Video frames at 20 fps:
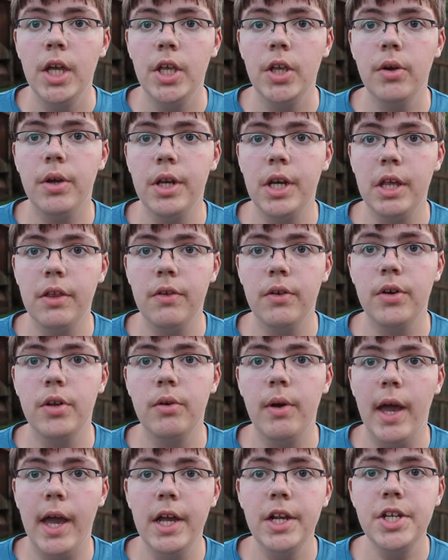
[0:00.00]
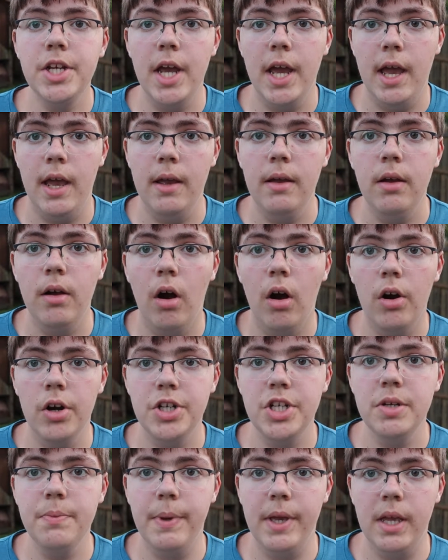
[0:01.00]
You can either do HA,
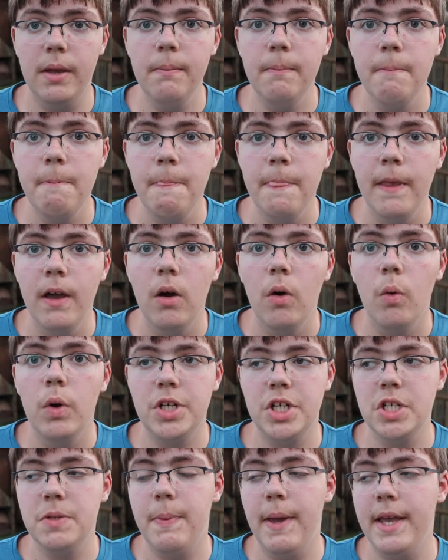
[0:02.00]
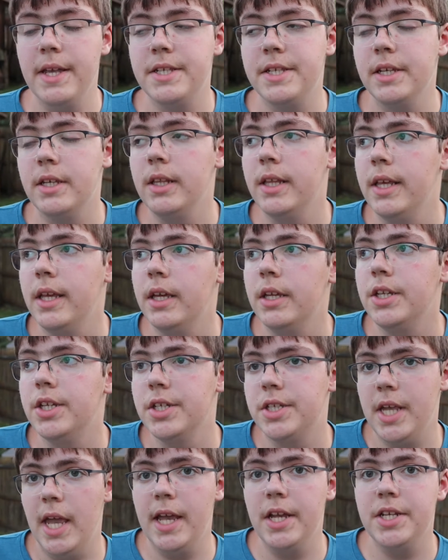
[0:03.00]
RGB, which is basically
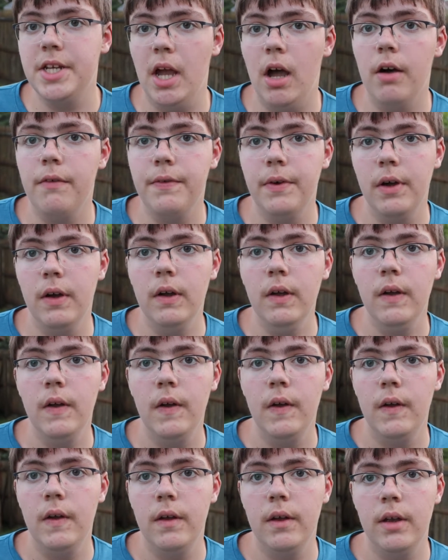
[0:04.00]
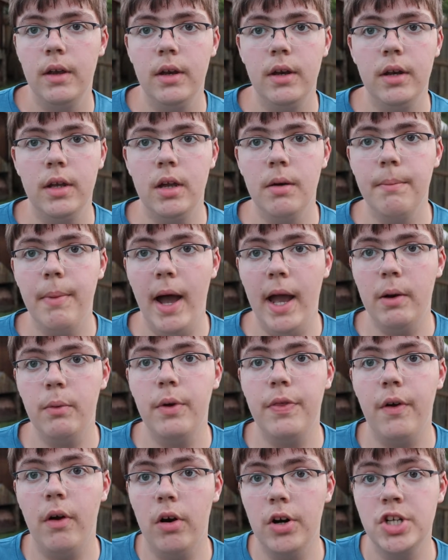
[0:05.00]
just H-alpha combined
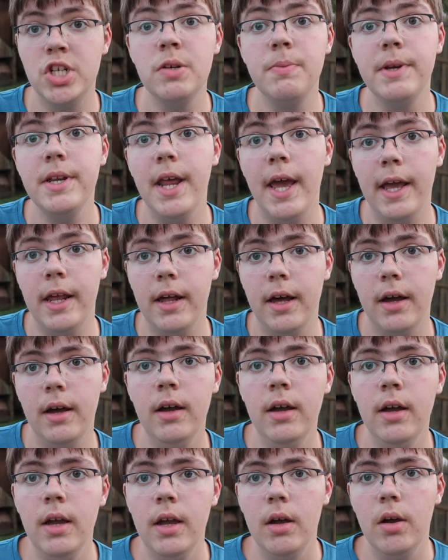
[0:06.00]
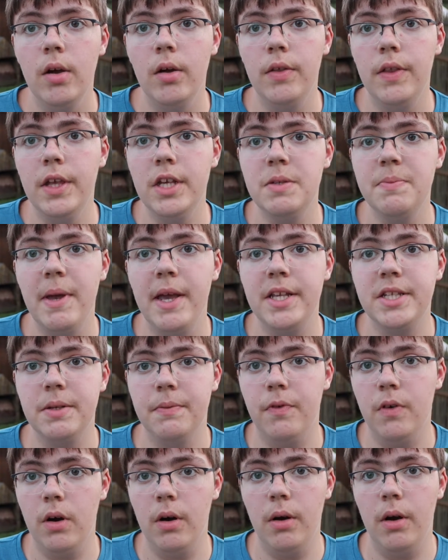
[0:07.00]
with RGB data, and this makes
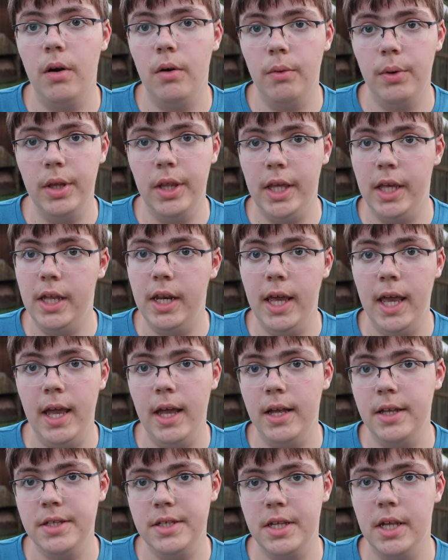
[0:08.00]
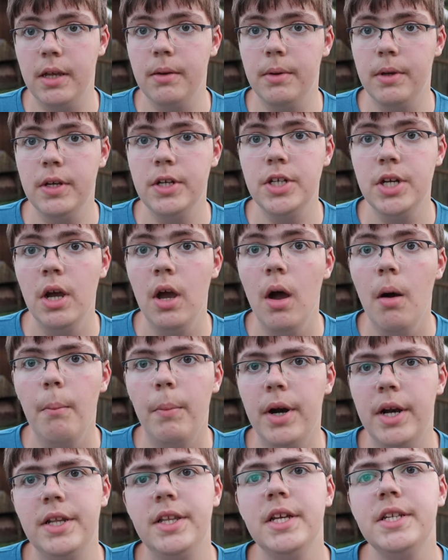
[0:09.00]
it for a really enhanced image,
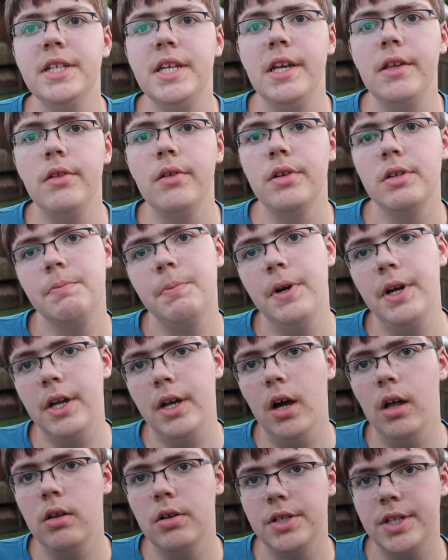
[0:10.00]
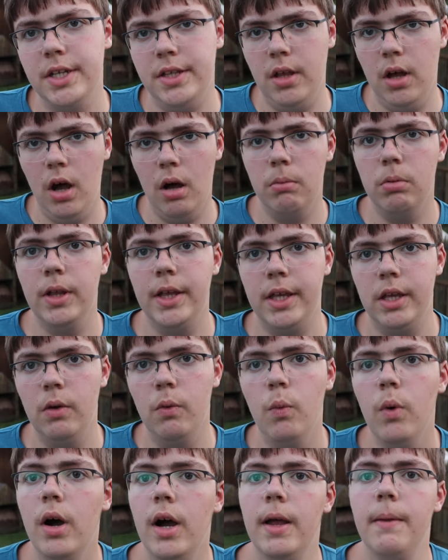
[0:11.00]
but it doesn't get you those pretty colors like the Hubble like
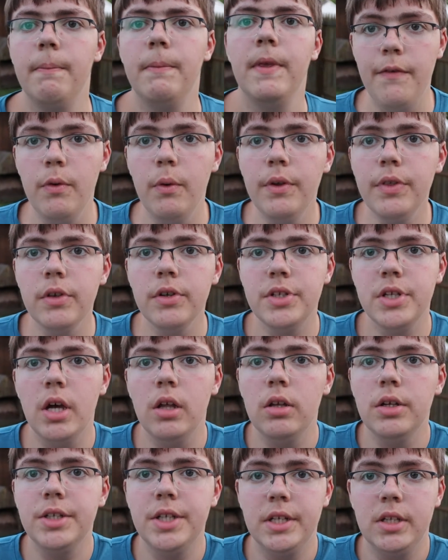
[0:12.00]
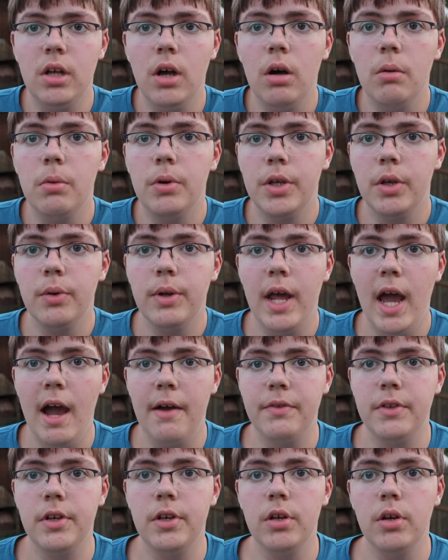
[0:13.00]
you want. If you want those colors like the Hubble, you would
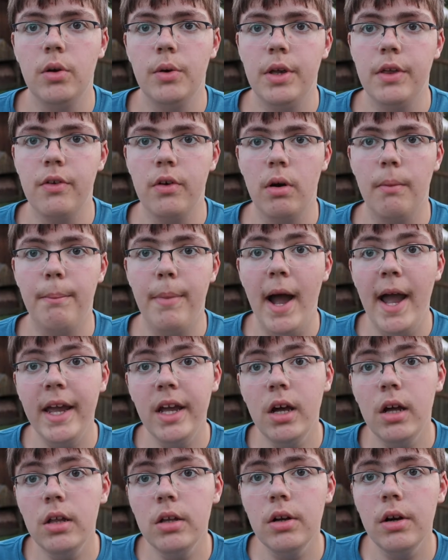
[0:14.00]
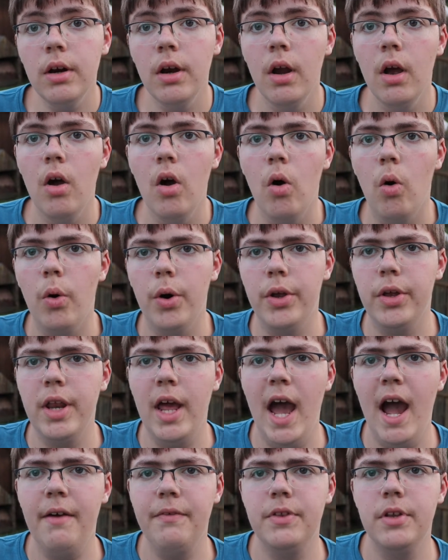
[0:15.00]
have to do either a bicolor, or you'd
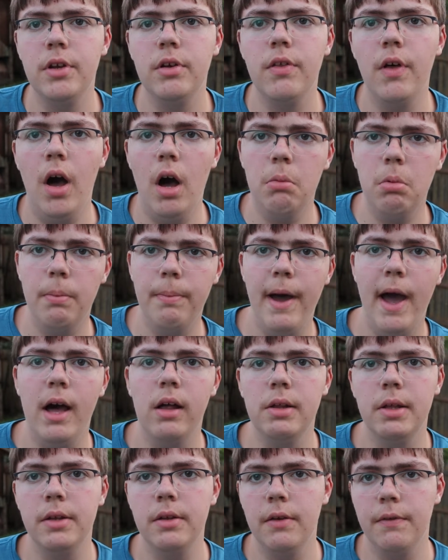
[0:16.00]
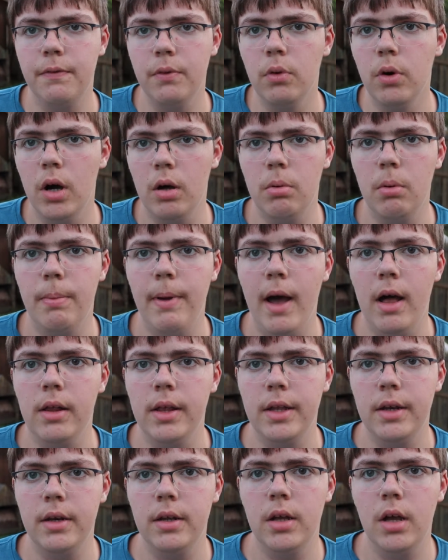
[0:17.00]
have to do the Hubble palette, the full Hubble
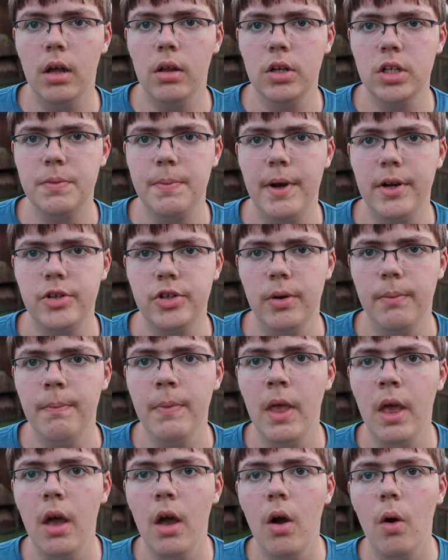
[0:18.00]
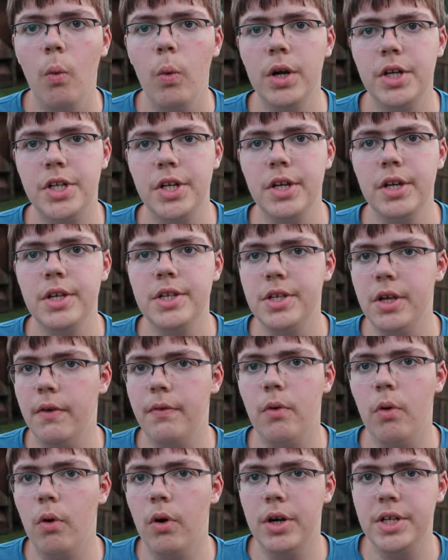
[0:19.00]
palette color spectrum, which is,
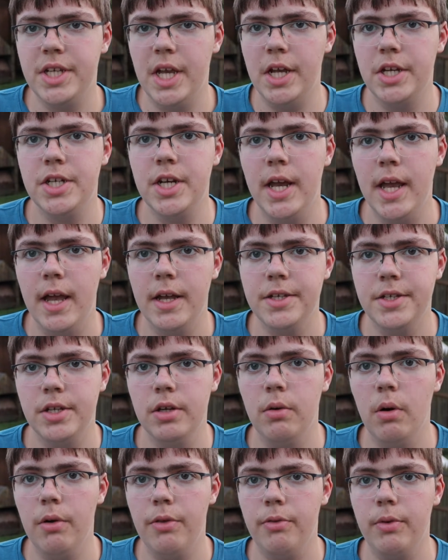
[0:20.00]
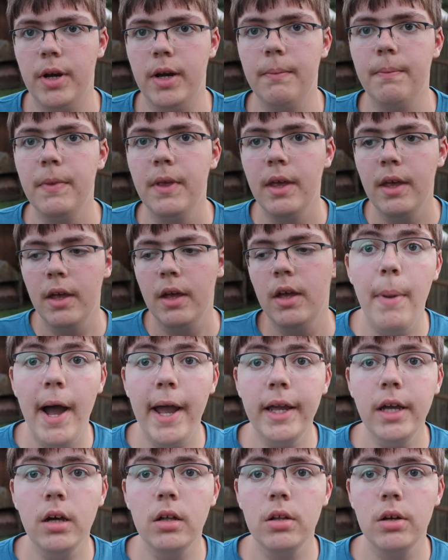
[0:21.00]
of course, HA, S2, O3.
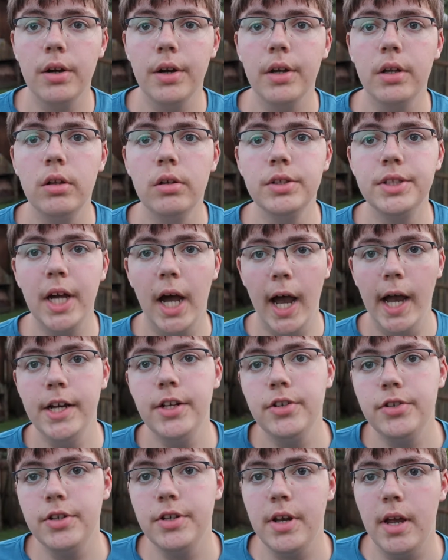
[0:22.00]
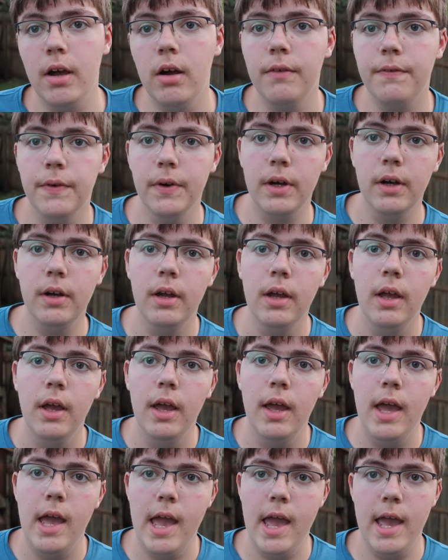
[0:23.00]
Bicolor includes hydrogen alpha
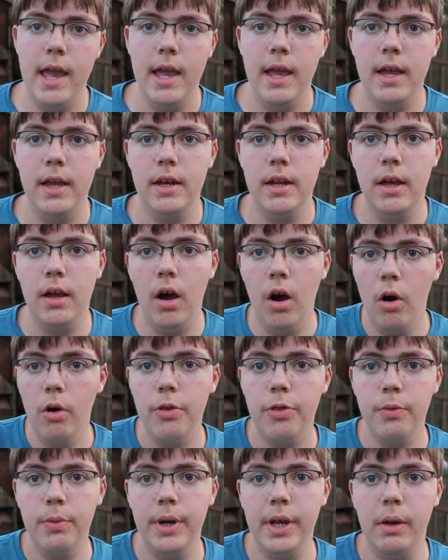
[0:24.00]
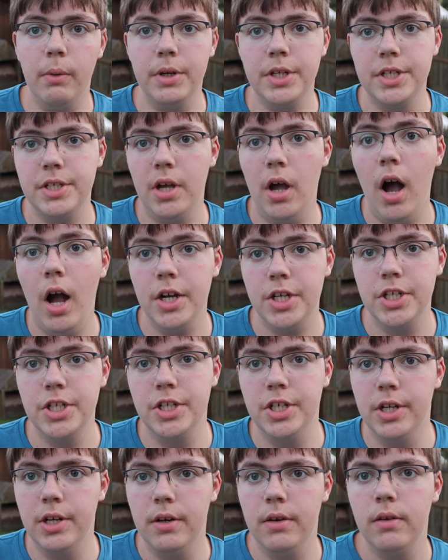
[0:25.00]
and O3, which is
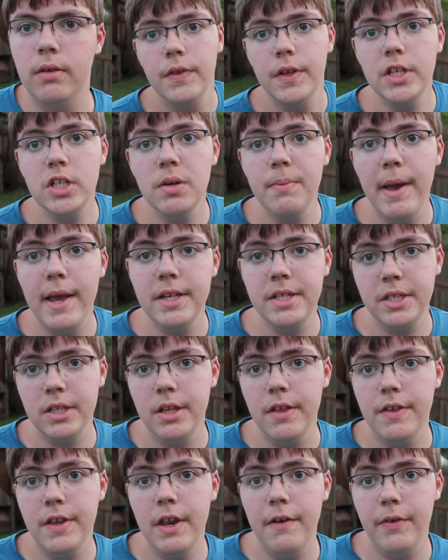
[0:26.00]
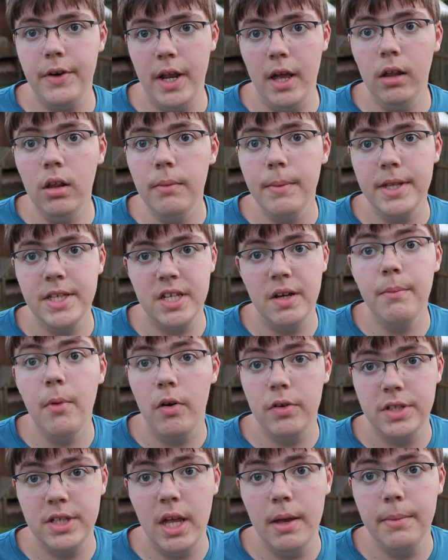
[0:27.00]
oxygen. These are basically the different elements of
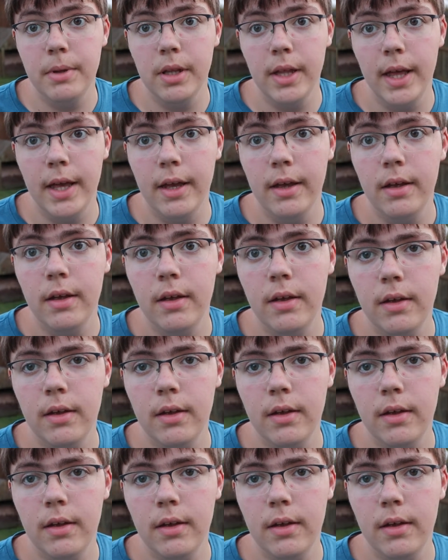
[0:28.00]
most nebulae.